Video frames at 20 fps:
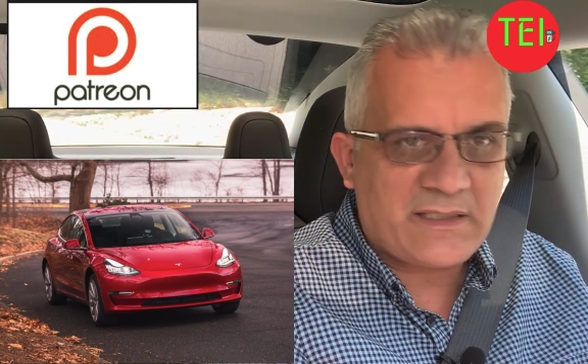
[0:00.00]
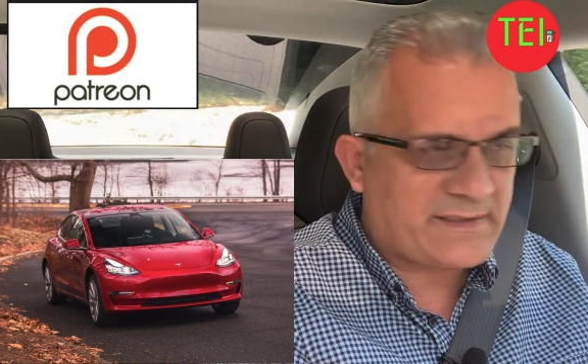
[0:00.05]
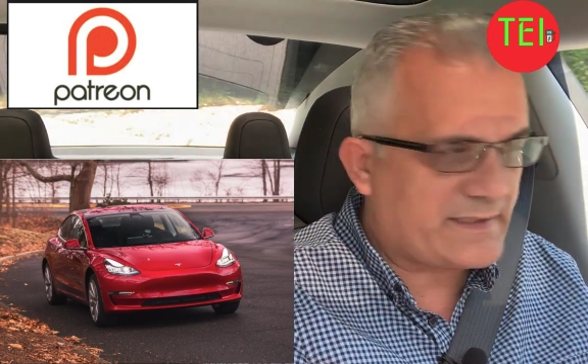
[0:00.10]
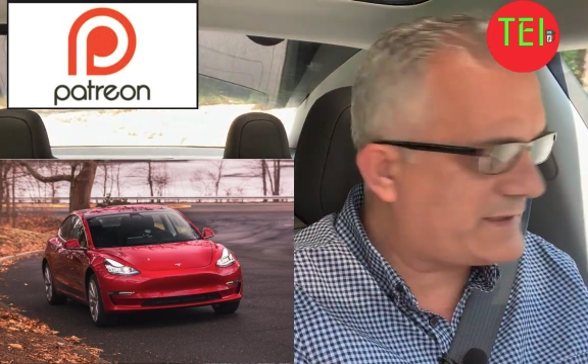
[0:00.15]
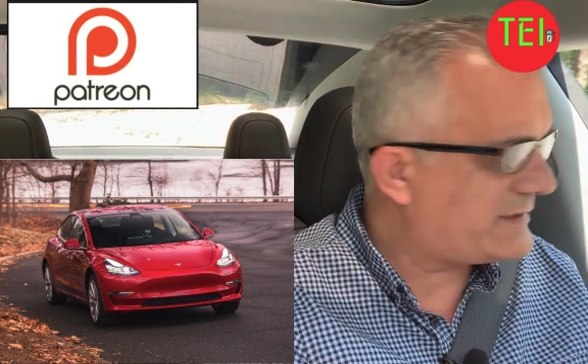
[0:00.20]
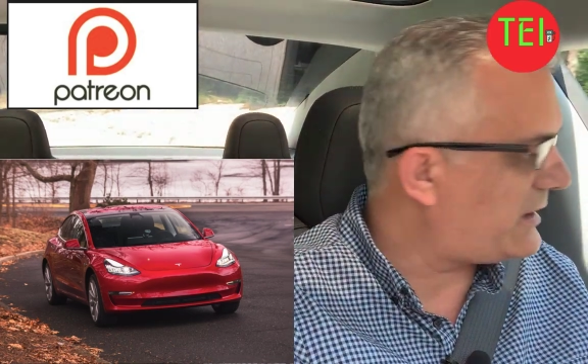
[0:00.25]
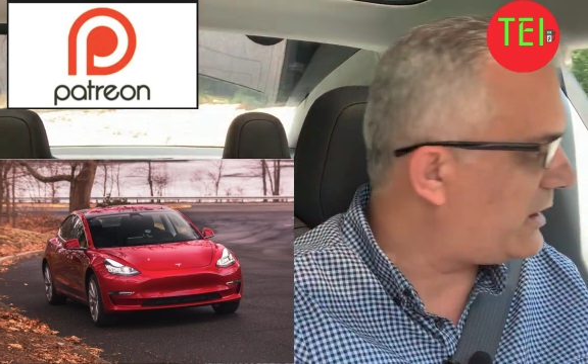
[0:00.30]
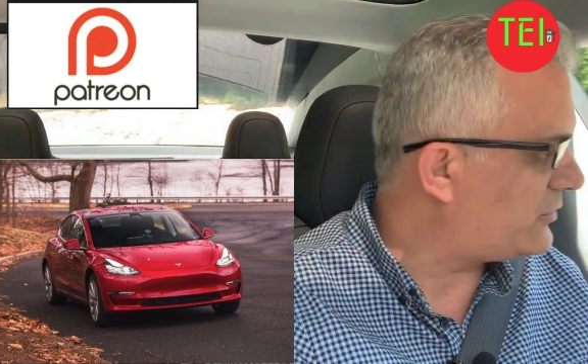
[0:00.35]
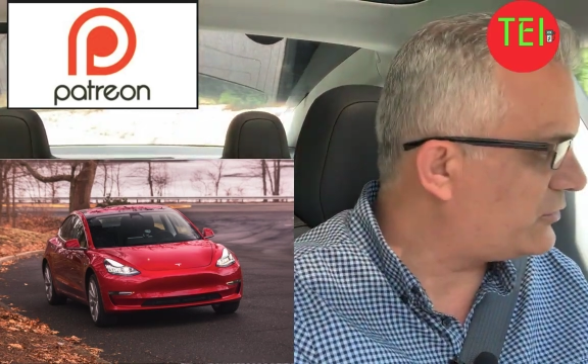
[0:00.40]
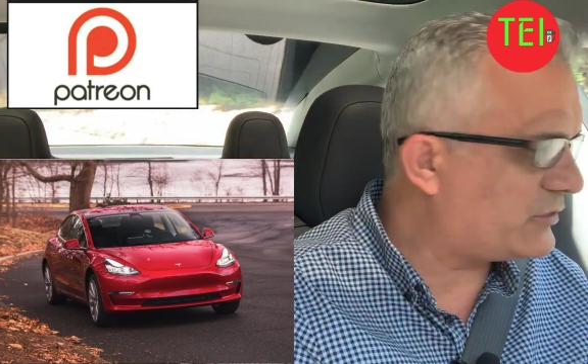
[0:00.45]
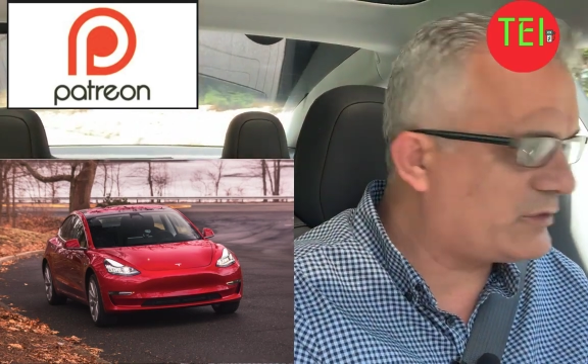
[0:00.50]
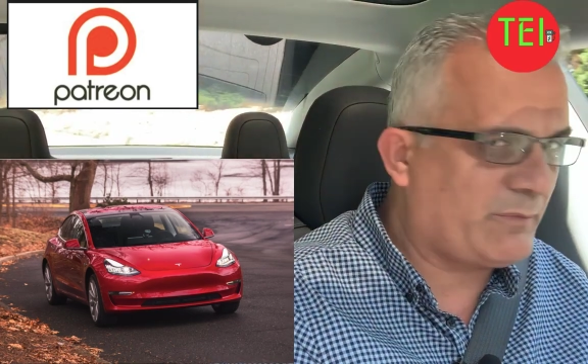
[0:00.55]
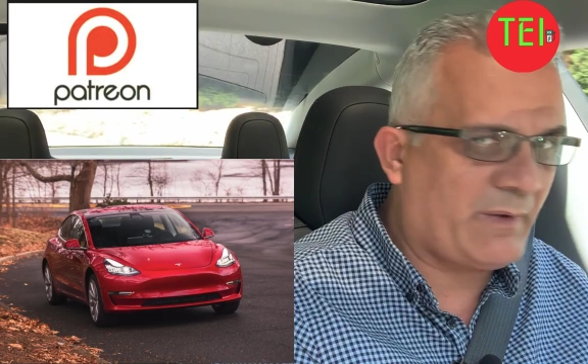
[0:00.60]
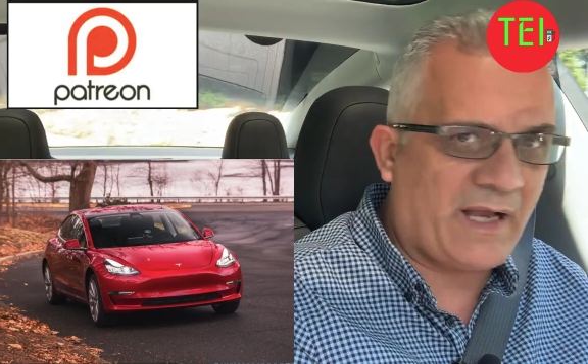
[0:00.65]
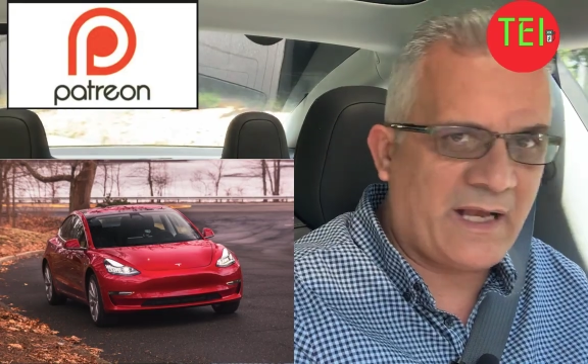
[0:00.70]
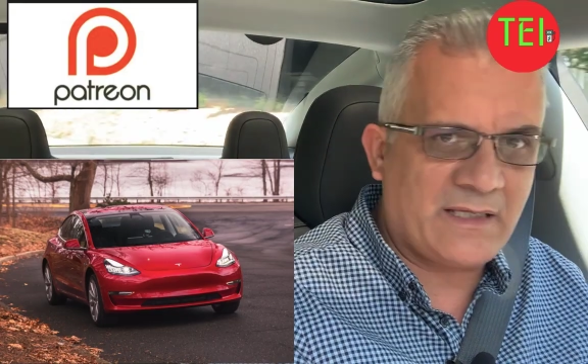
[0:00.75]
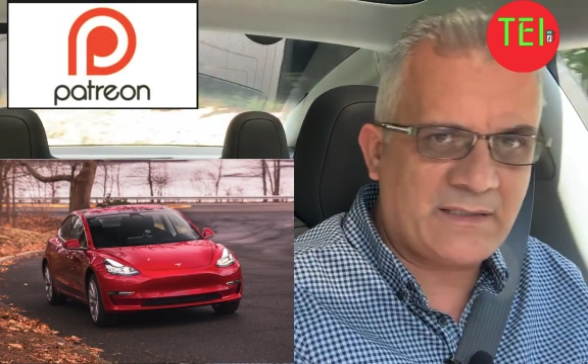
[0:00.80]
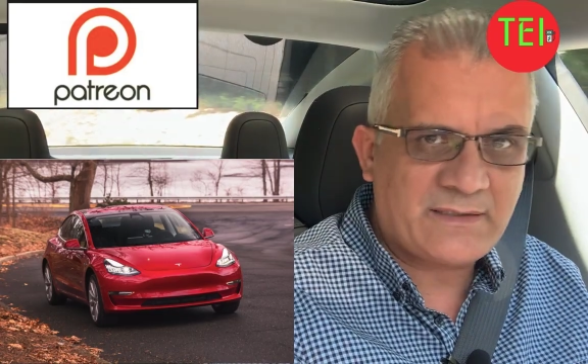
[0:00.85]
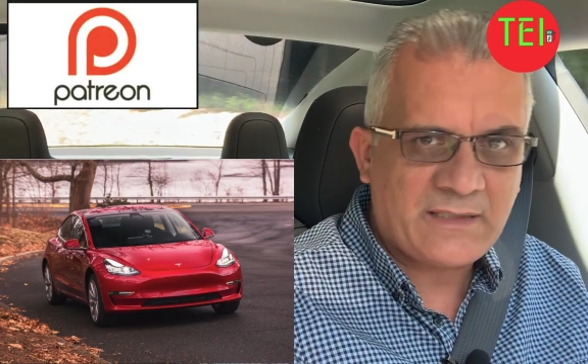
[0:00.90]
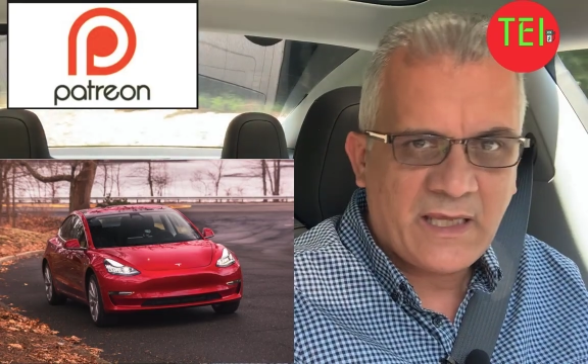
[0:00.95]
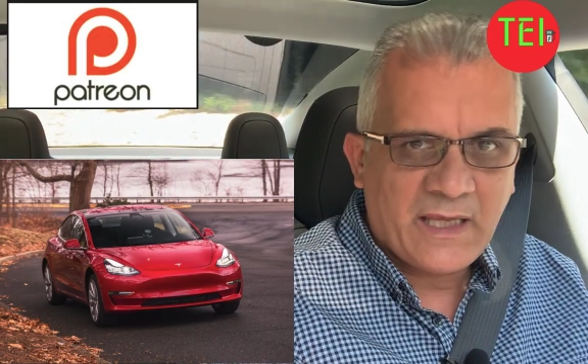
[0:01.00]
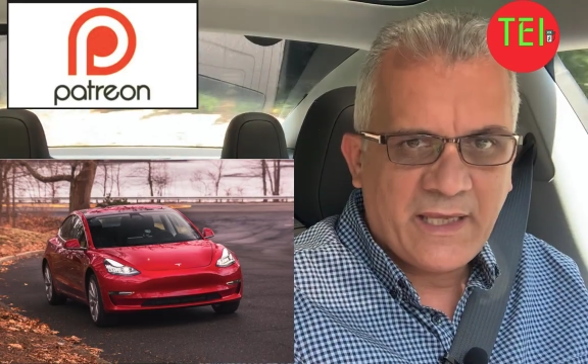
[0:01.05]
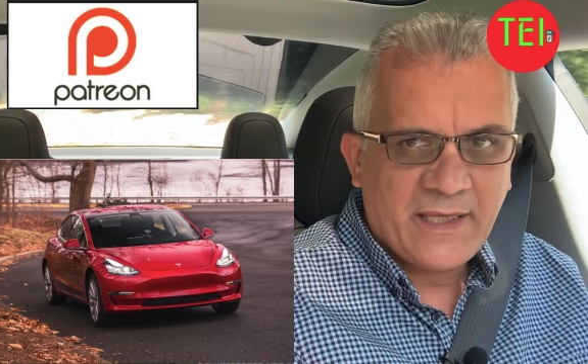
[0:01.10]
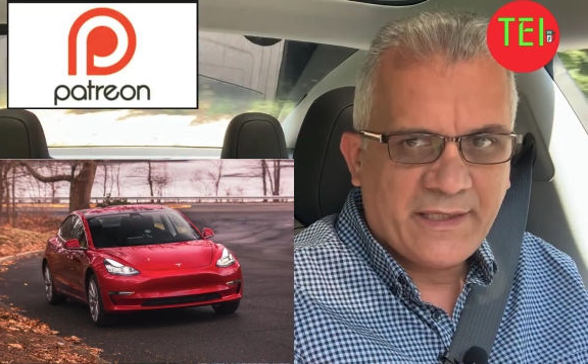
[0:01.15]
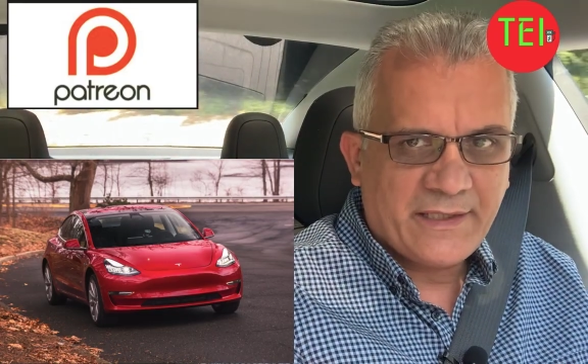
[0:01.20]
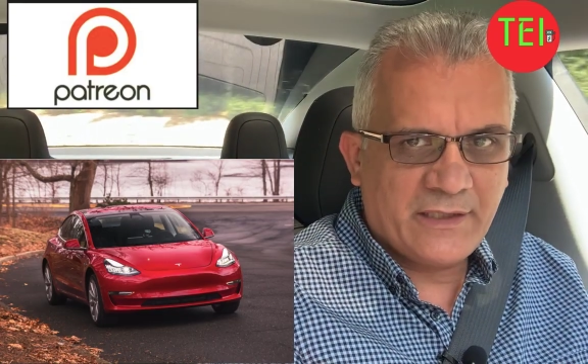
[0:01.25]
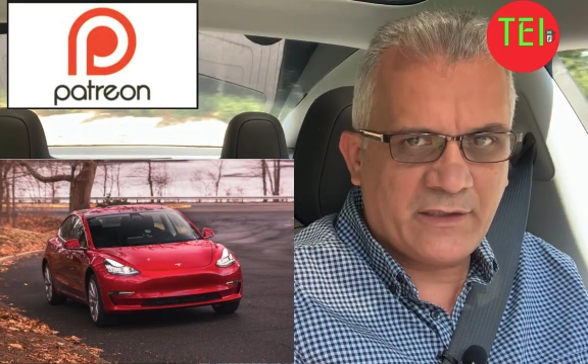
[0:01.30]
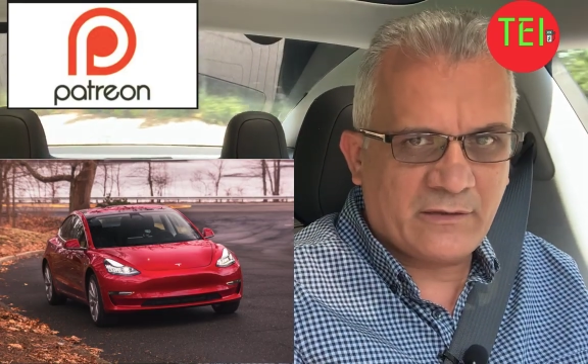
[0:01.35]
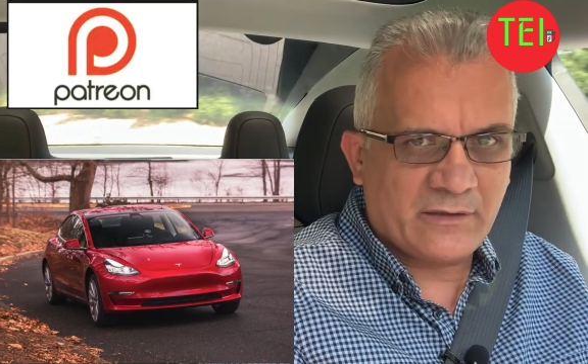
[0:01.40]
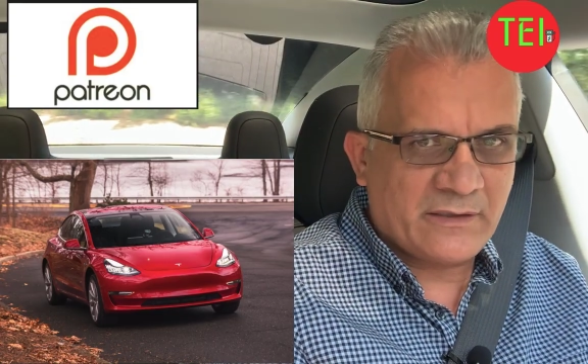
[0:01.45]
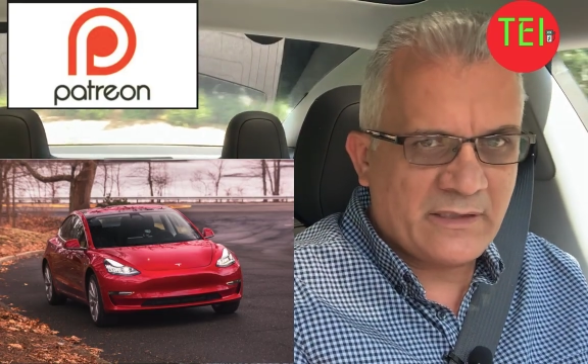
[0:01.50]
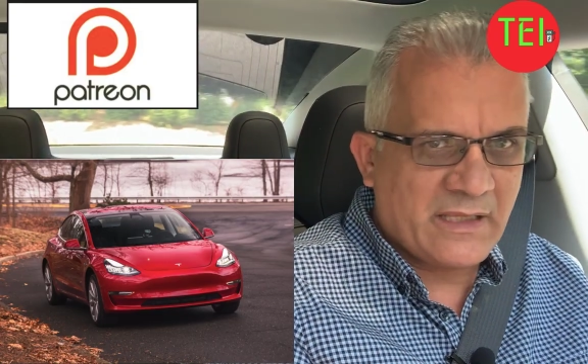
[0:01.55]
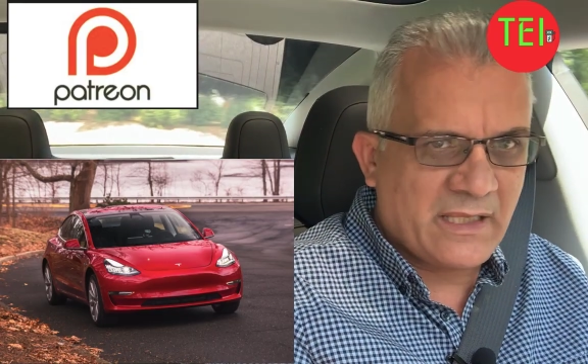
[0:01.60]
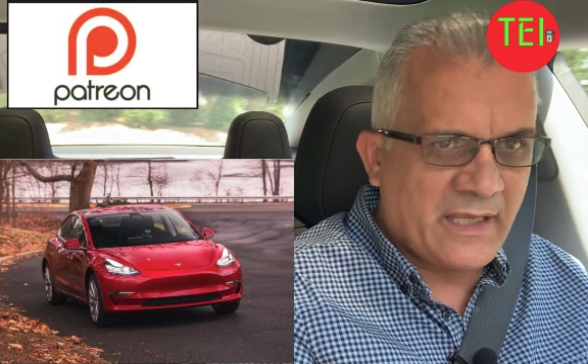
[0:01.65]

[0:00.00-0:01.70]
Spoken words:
600 miles here and